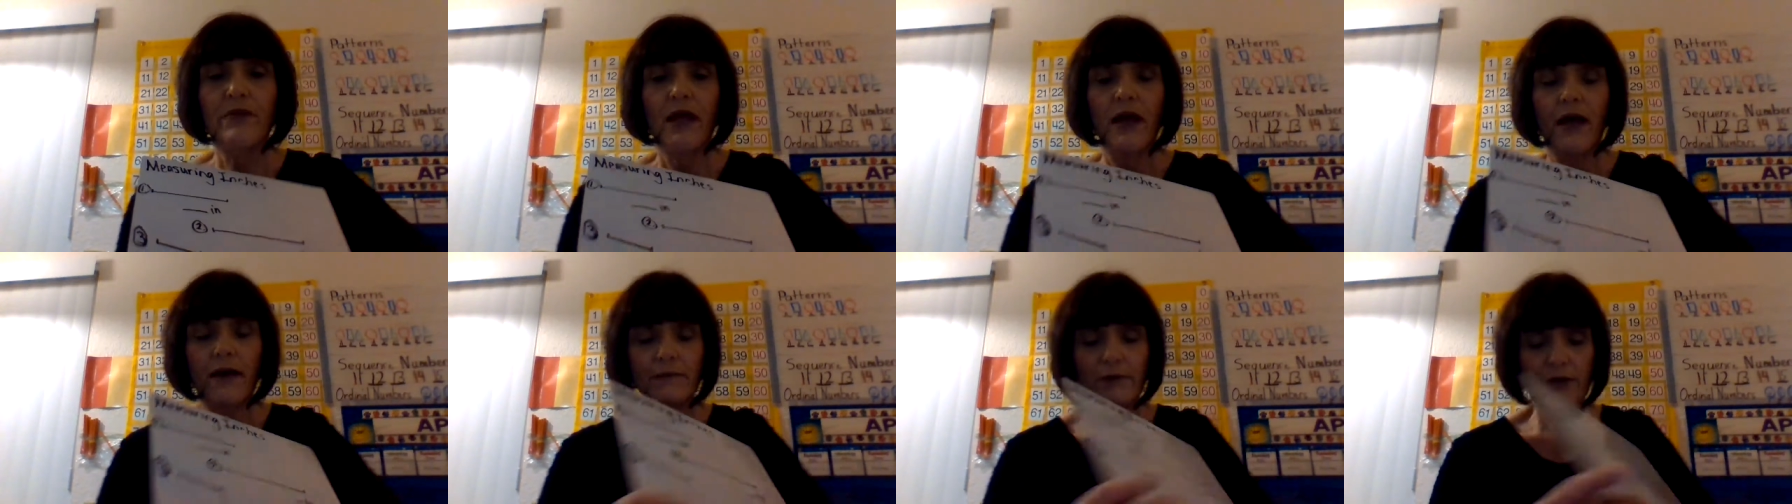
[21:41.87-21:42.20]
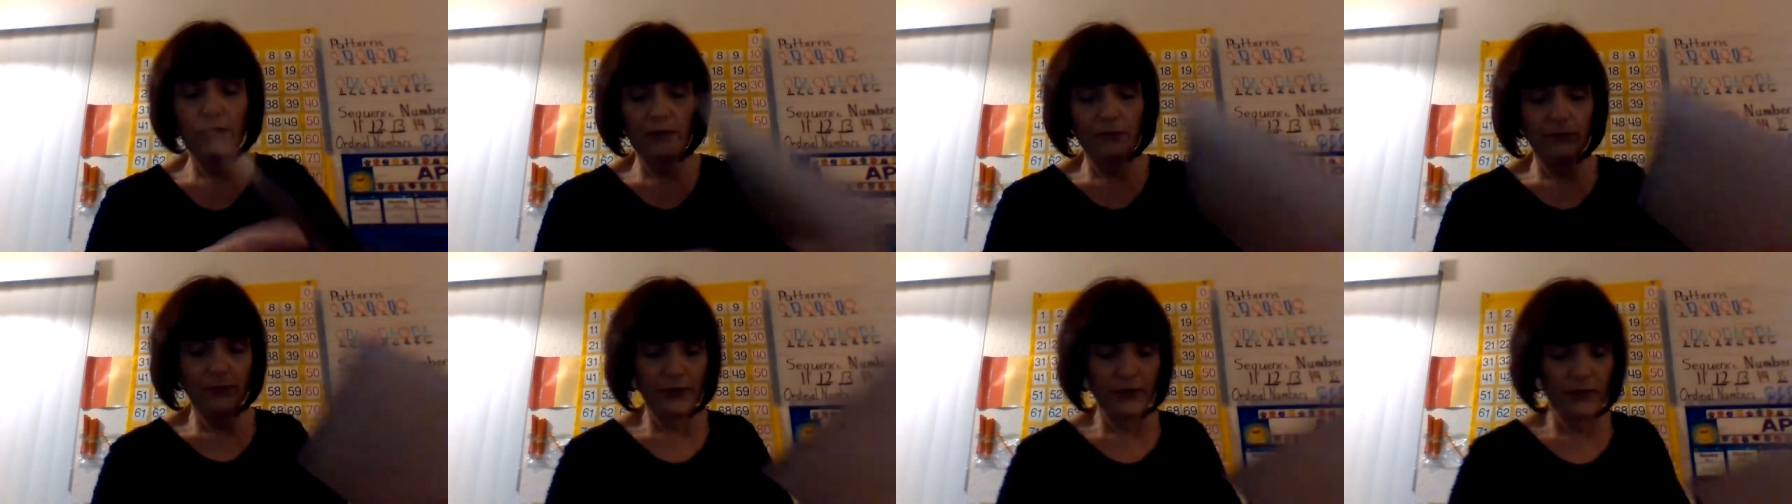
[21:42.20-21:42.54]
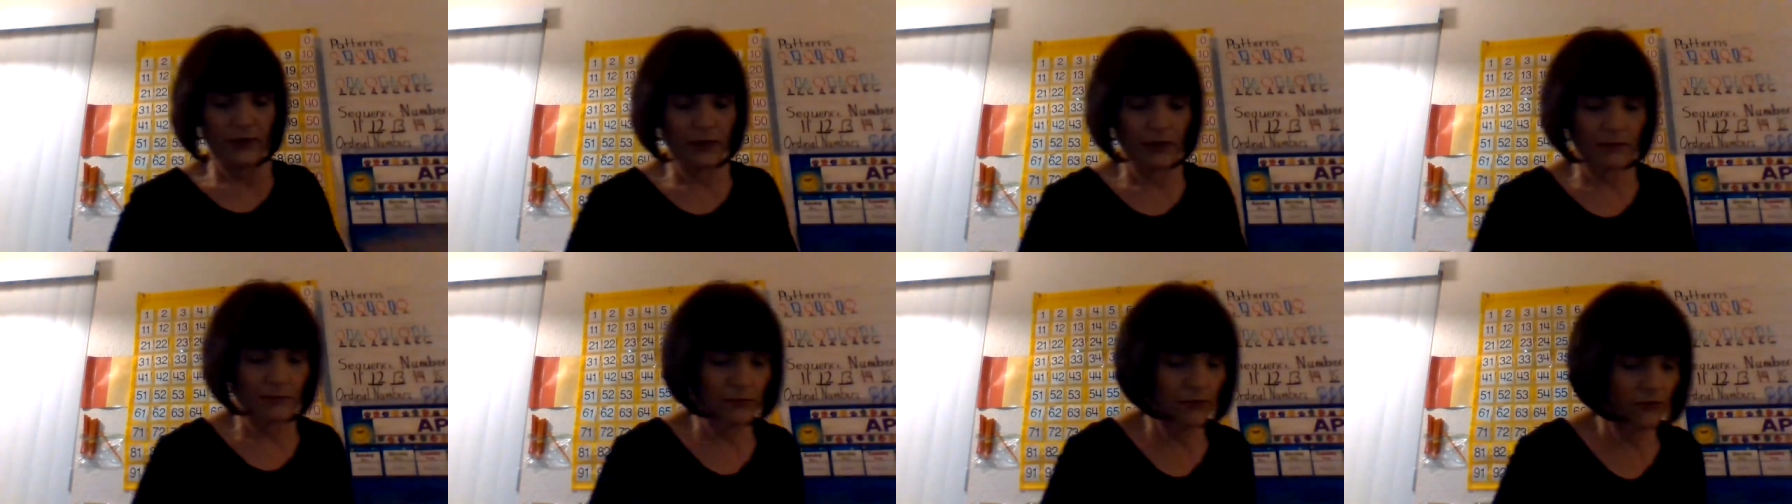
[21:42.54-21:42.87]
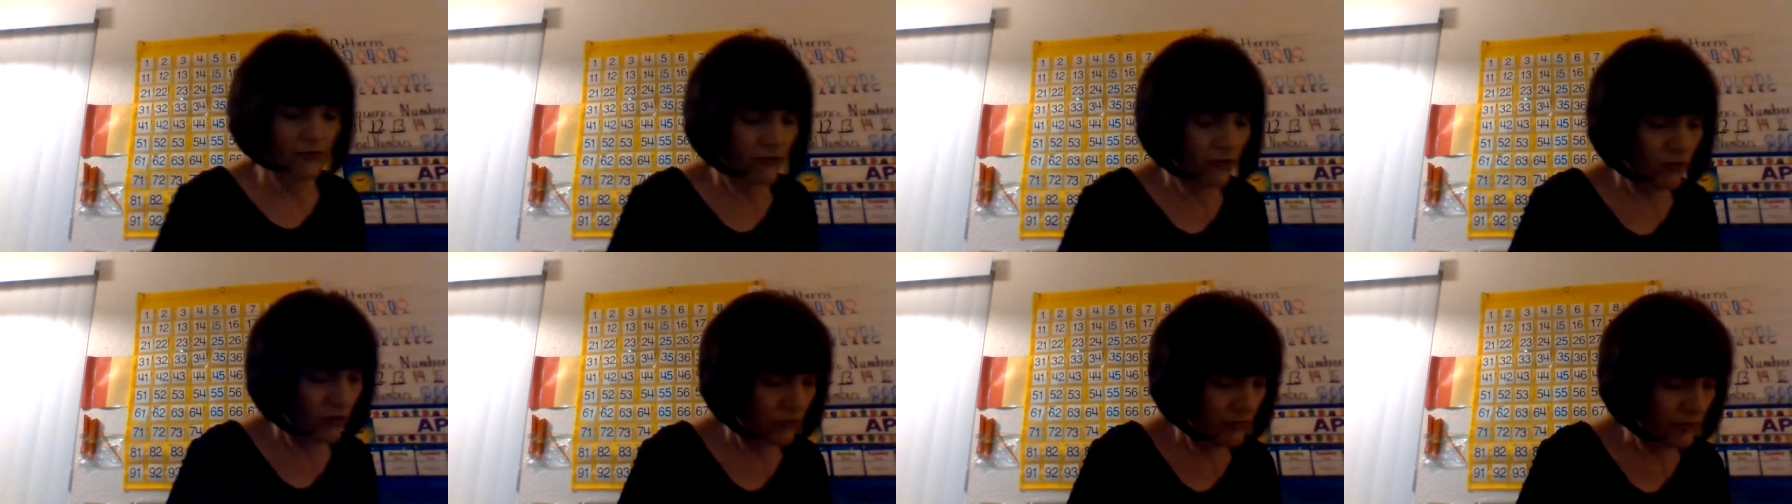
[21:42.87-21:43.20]
I'm going to put a number
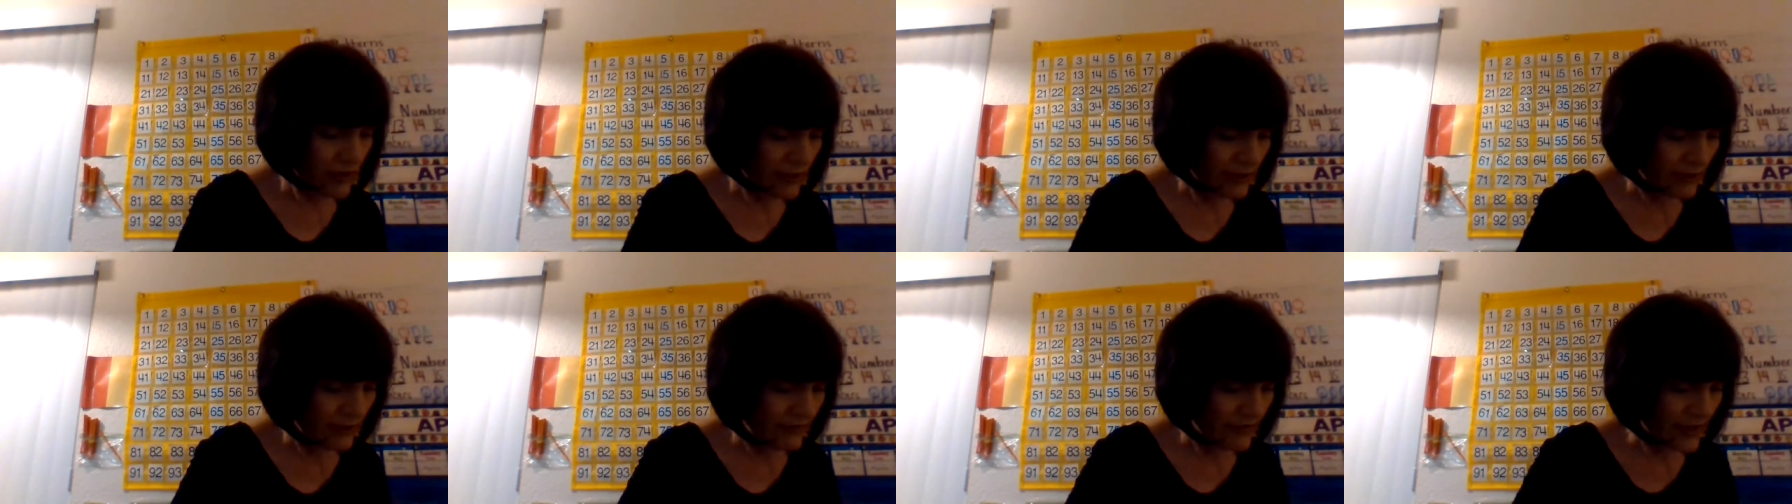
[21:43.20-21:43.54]
4 right on